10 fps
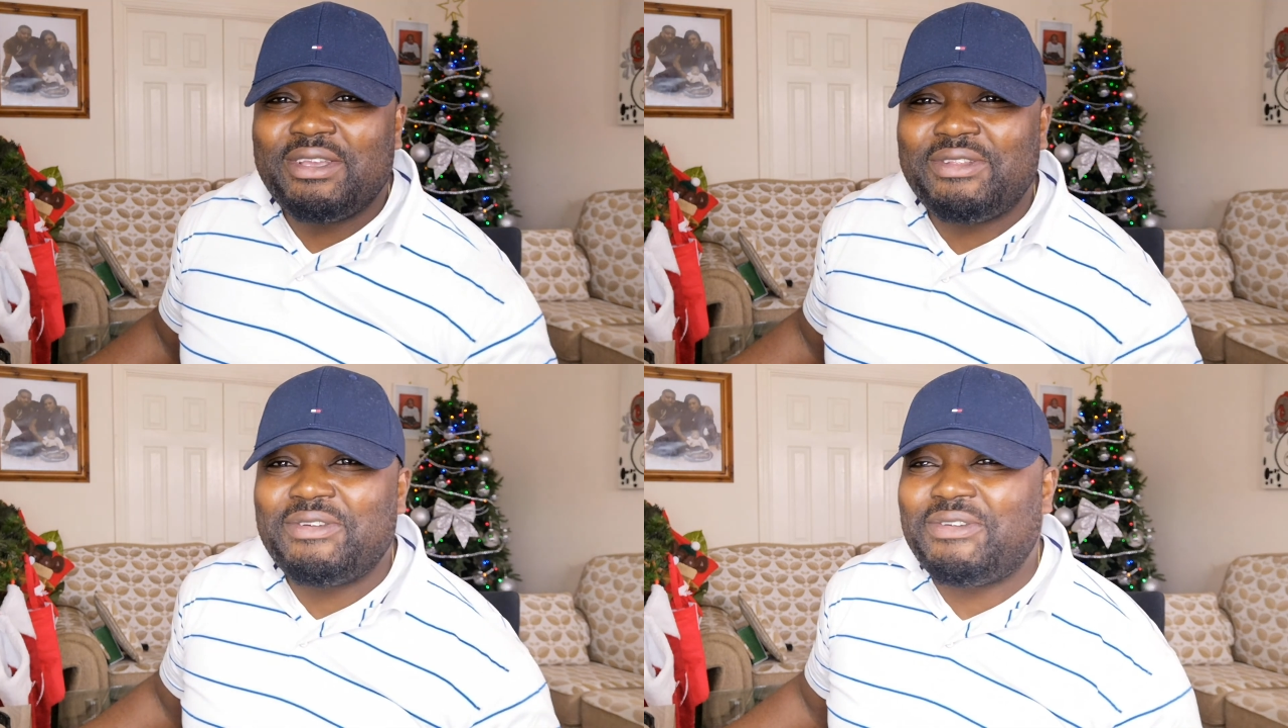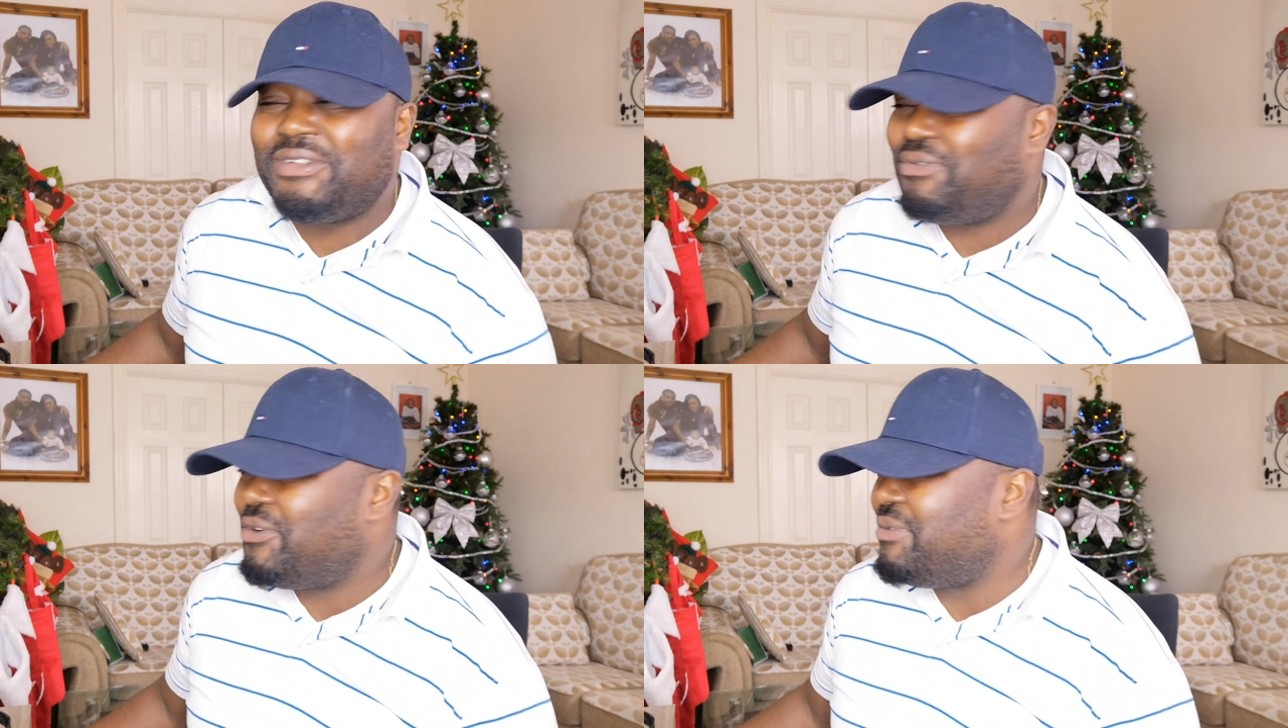You know,
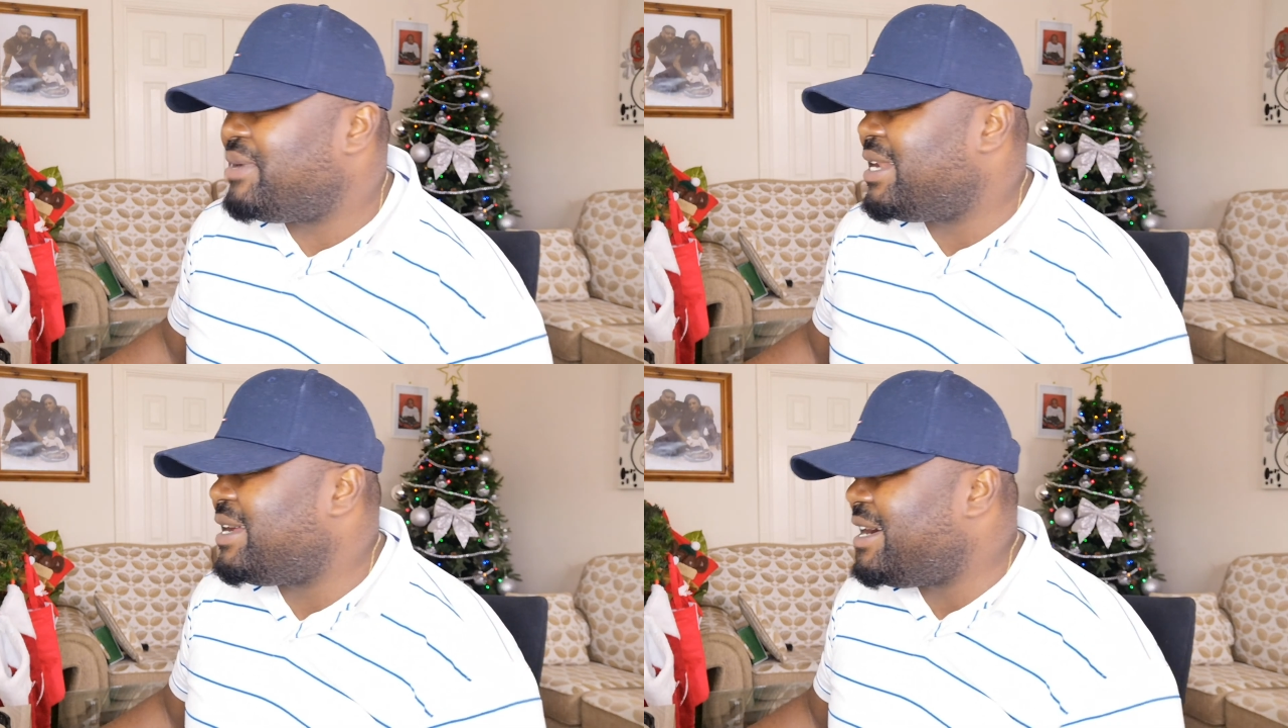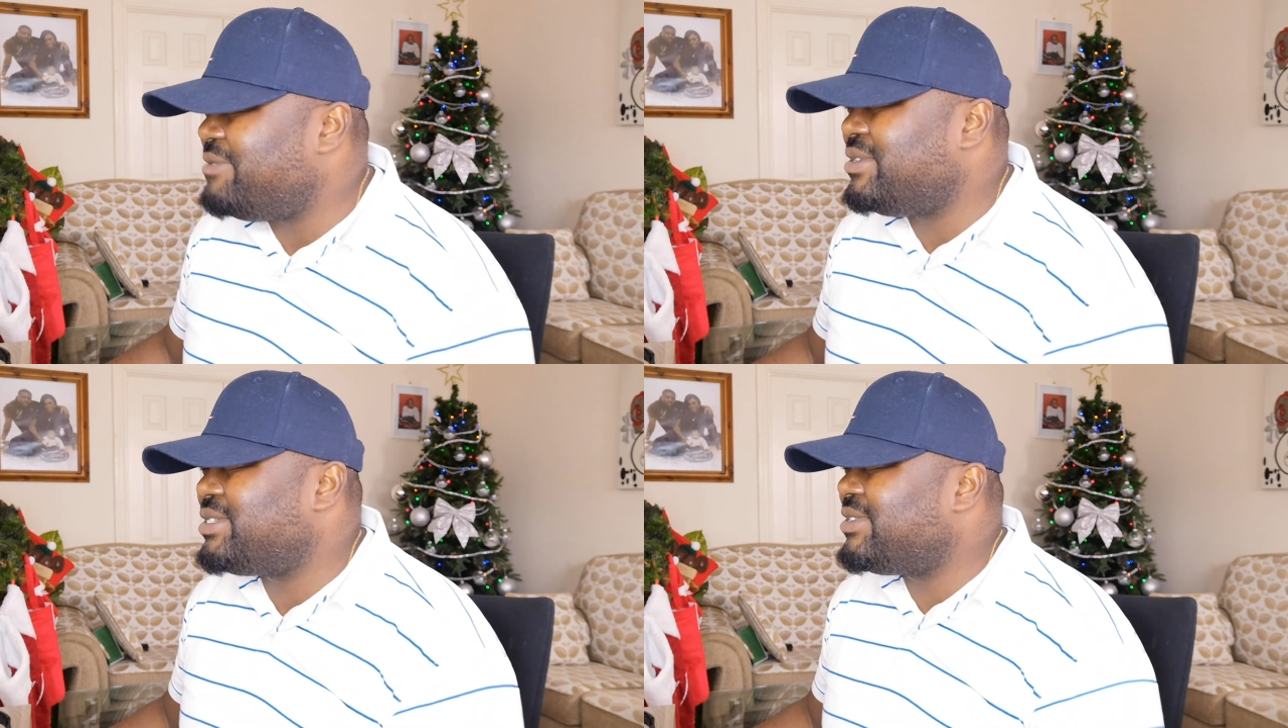you're the one-man
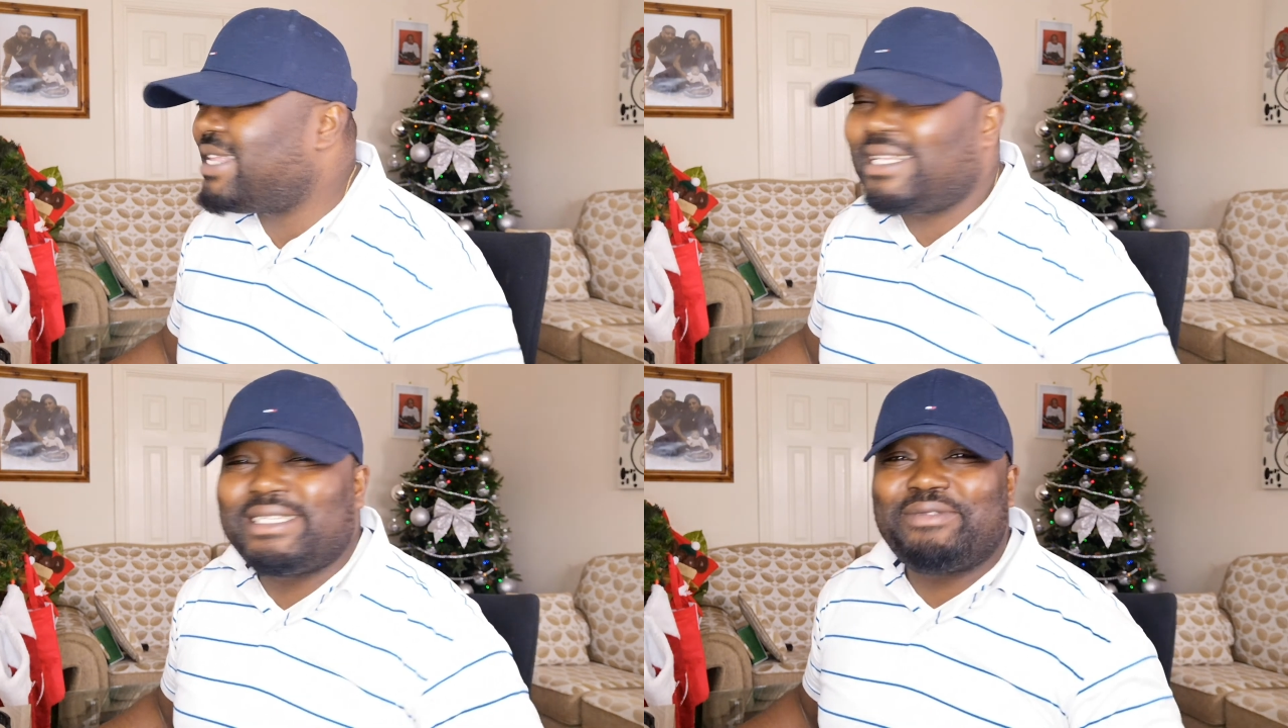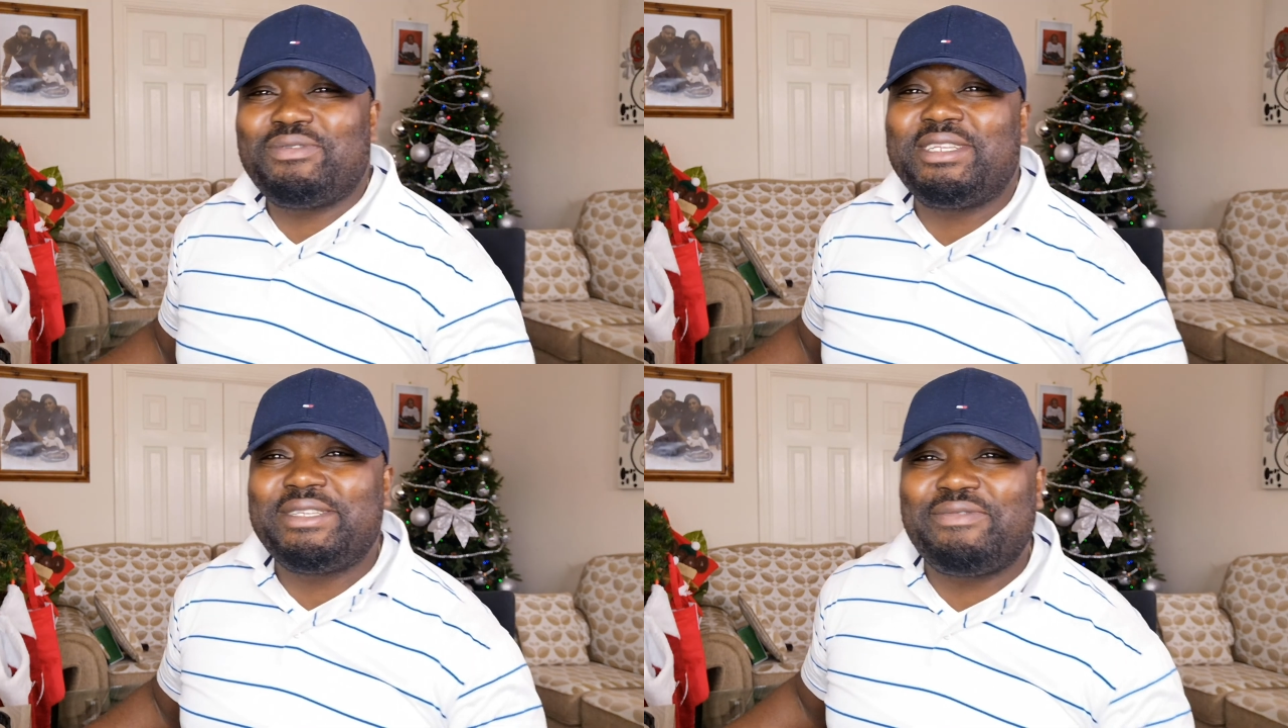army. So that's it
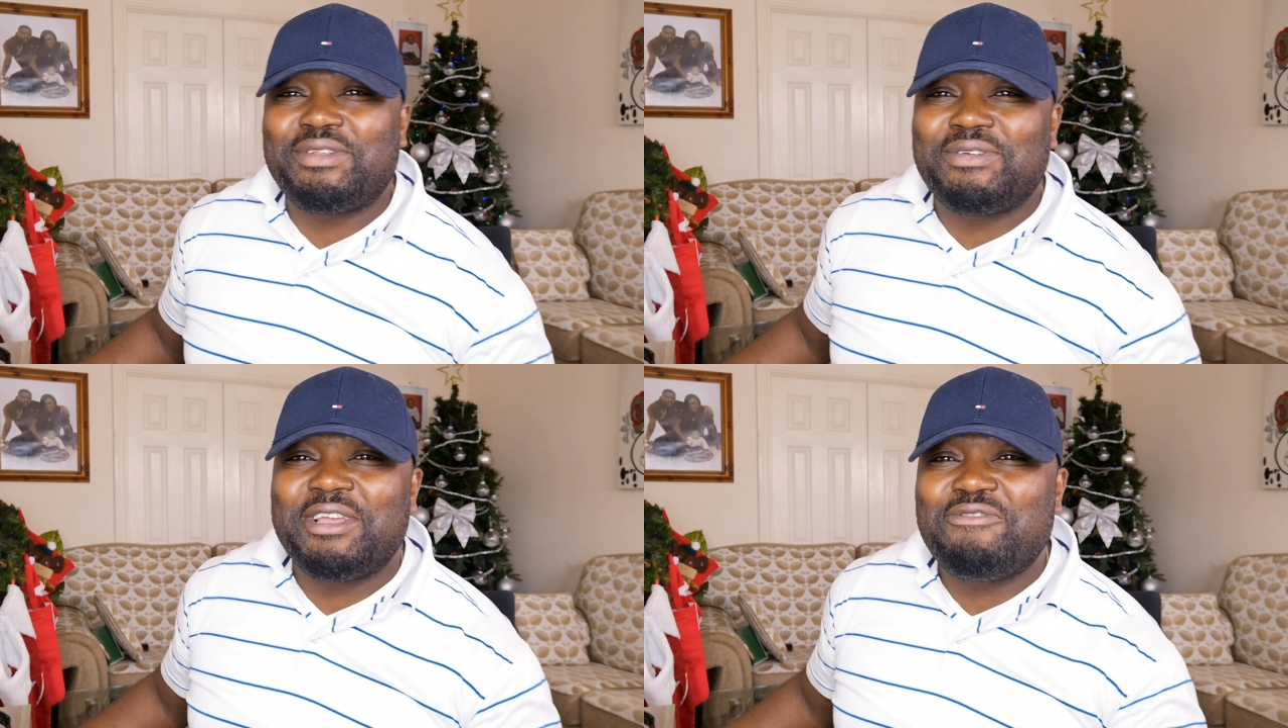with this video.